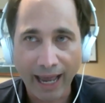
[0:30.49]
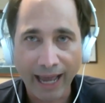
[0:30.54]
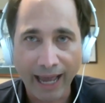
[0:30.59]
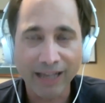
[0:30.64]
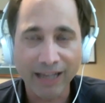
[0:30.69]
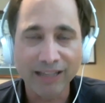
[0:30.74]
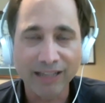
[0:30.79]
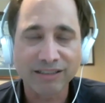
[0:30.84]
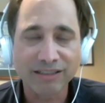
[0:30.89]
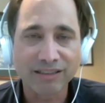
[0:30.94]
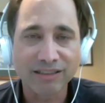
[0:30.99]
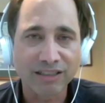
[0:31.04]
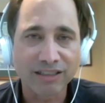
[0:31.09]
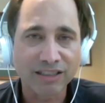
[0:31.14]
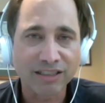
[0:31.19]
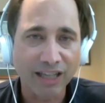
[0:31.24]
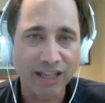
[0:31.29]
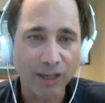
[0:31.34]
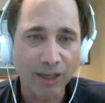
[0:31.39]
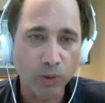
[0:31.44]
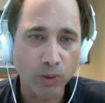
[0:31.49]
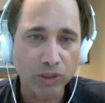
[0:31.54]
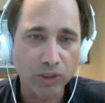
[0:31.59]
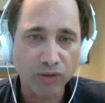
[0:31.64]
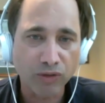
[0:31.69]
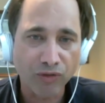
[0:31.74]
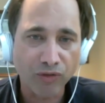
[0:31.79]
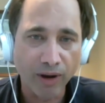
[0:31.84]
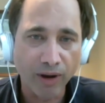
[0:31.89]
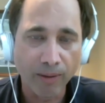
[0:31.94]
as
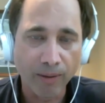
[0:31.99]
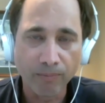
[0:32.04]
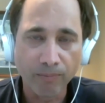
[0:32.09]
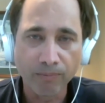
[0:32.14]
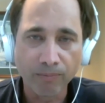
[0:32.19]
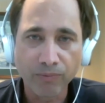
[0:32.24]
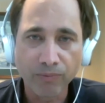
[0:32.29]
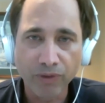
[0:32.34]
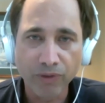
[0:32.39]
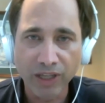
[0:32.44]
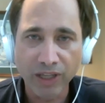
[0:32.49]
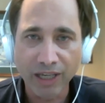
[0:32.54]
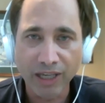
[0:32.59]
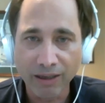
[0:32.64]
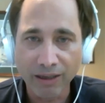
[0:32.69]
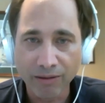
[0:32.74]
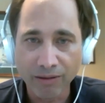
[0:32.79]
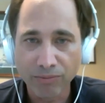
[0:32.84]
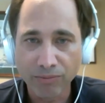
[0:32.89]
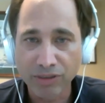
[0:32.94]
distinguished from the